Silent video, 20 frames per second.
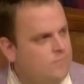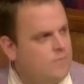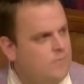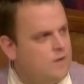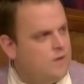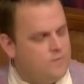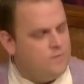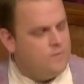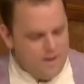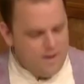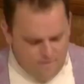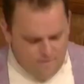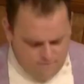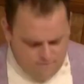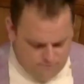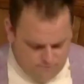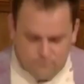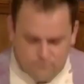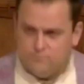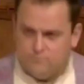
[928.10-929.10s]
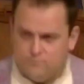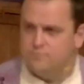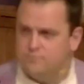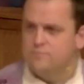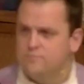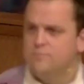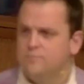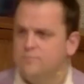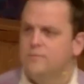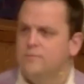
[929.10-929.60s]
Well,
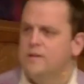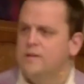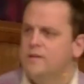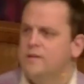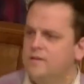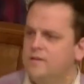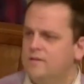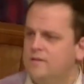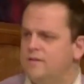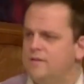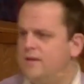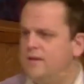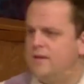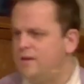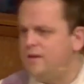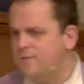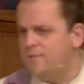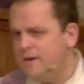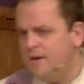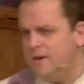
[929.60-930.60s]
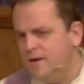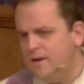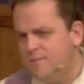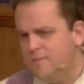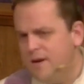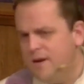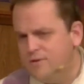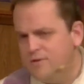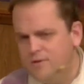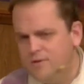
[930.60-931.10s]
did anybody here
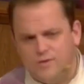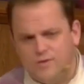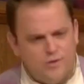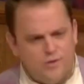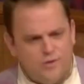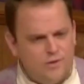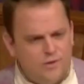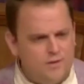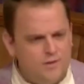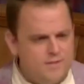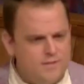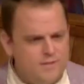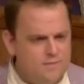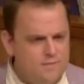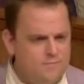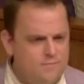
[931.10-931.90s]
major in journalism?